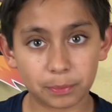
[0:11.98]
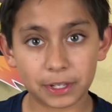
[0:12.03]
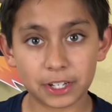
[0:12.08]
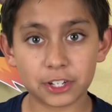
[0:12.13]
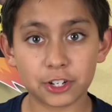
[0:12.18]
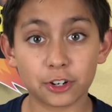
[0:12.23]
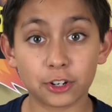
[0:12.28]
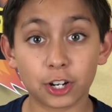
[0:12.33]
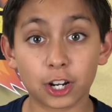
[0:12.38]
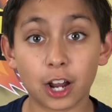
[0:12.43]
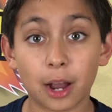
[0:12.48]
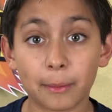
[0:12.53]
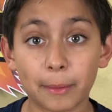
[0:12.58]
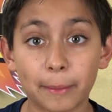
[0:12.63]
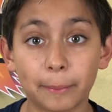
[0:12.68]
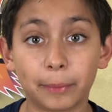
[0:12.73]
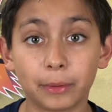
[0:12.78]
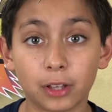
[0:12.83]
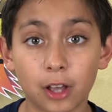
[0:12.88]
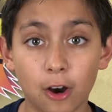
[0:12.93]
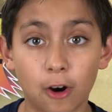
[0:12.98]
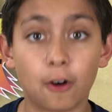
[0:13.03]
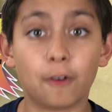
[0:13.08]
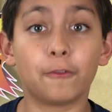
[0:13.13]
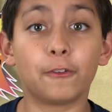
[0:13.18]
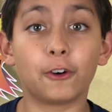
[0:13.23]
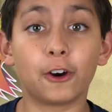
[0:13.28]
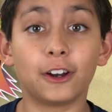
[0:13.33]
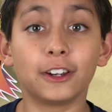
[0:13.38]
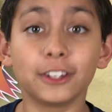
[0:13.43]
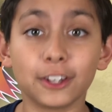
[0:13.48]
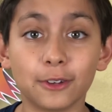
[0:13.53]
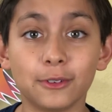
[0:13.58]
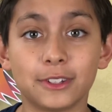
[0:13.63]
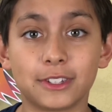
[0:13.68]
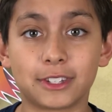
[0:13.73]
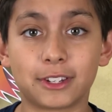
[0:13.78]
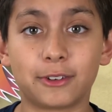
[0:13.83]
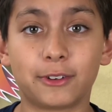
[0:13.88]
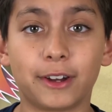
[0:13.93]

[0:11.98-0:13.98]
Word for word: Be sure to comment below for our newest